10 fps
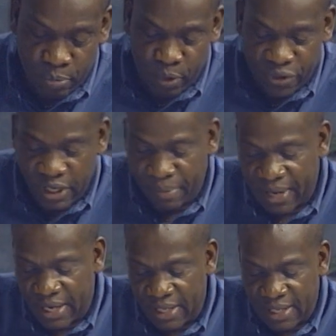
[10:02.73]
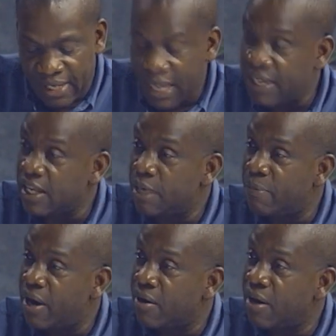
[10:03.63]
but both of them had this identical
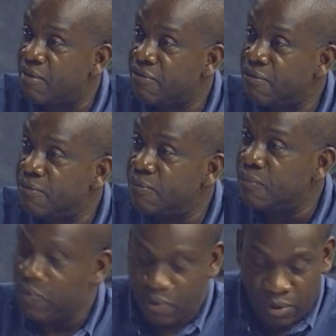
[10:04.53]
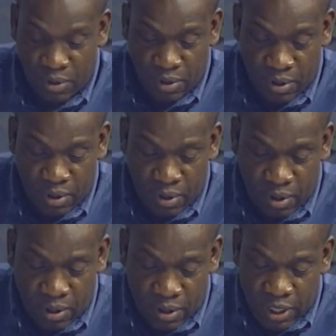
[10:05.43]
paragraph.
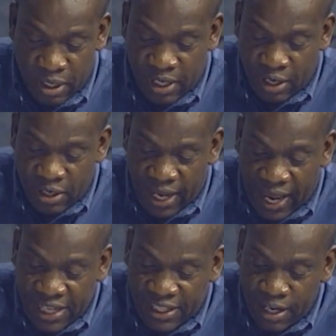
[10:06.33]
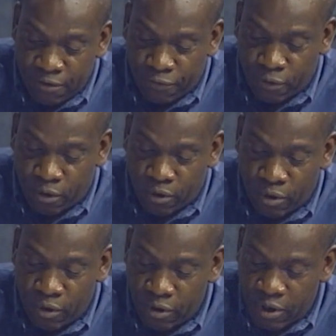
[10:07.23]
They're asking
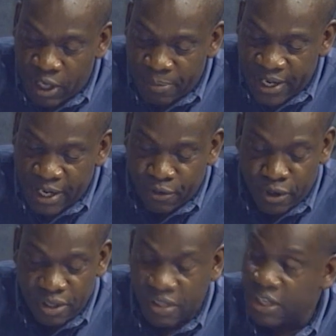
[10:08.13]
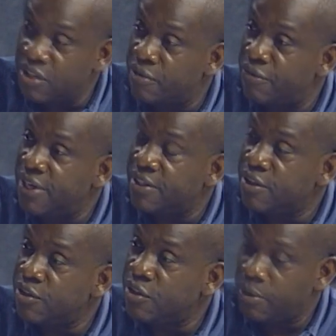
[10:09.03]
for immediate renunciation of French
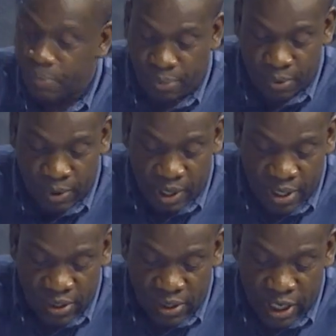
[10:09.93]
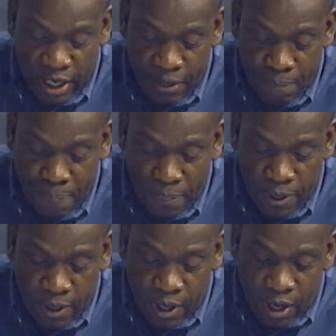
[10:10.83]
citizenship, and they're saying
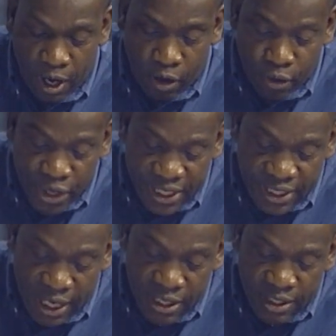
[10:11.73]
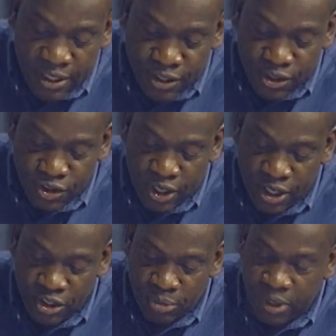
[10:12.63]
a recent decision
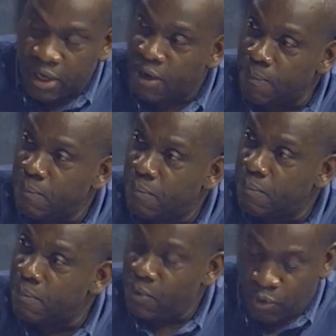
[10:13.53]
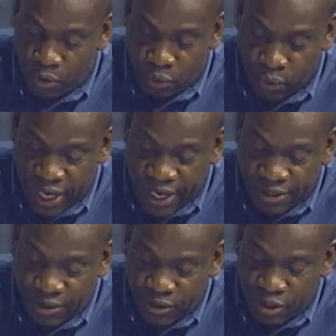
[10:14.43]
in Jamaica
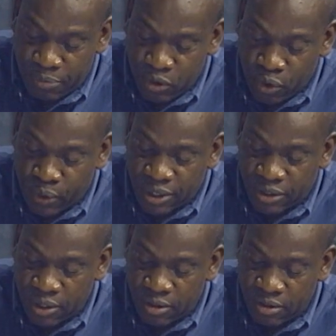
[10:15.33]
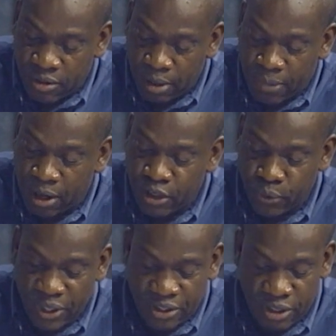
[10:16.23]
raised some new questions about
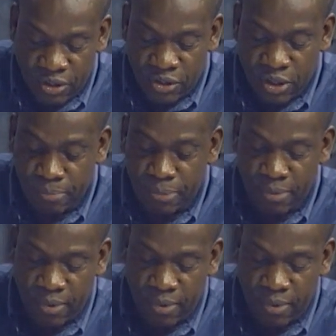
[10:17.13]
dual citizenship,